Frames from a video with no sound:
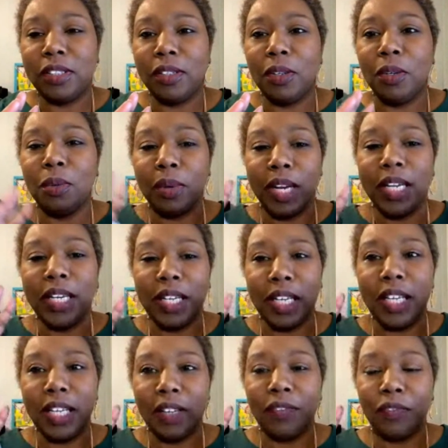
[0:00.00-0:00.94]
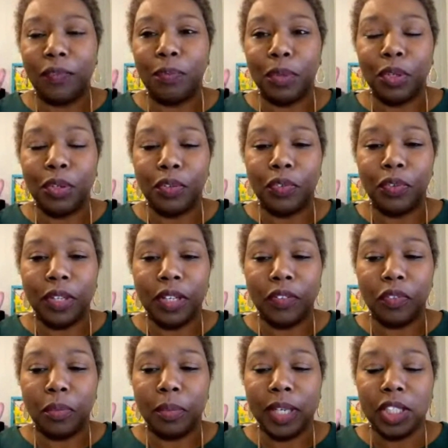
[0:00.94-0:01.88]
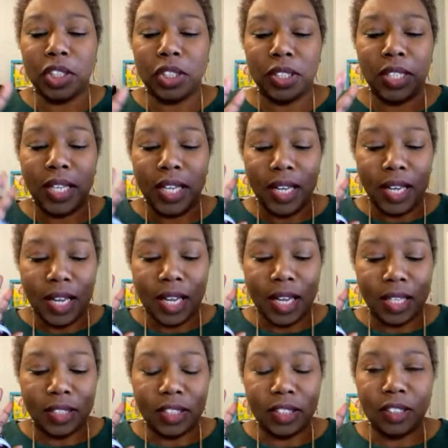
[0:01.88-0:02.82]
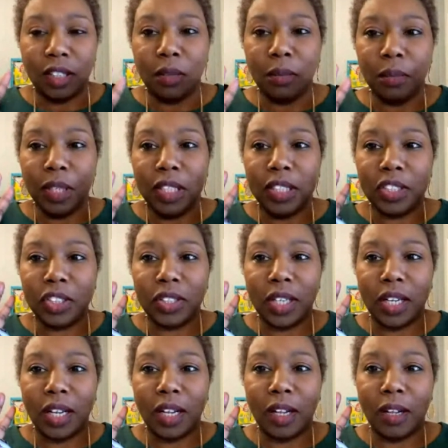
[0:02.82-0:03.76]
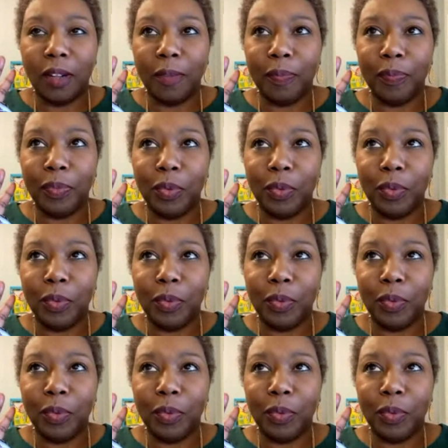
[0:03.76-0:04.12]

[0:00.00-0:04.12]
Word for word: great and beautiful information and so much um,